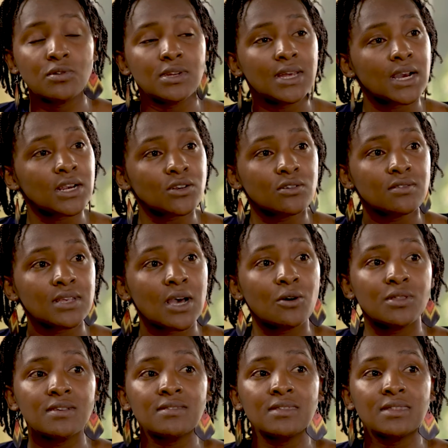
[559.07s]
reductions, how
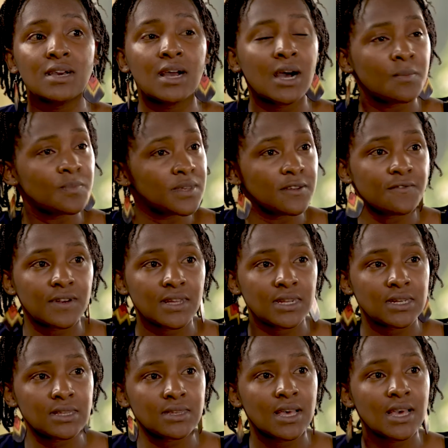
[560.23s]
they see the gaps in
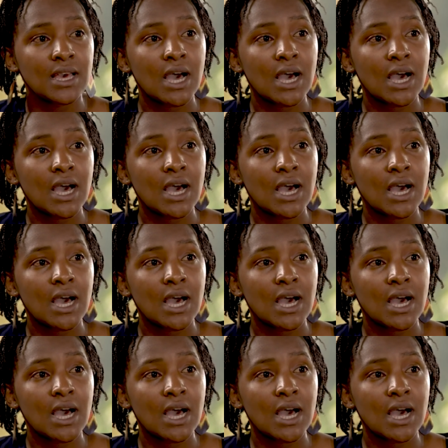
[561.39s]
finance,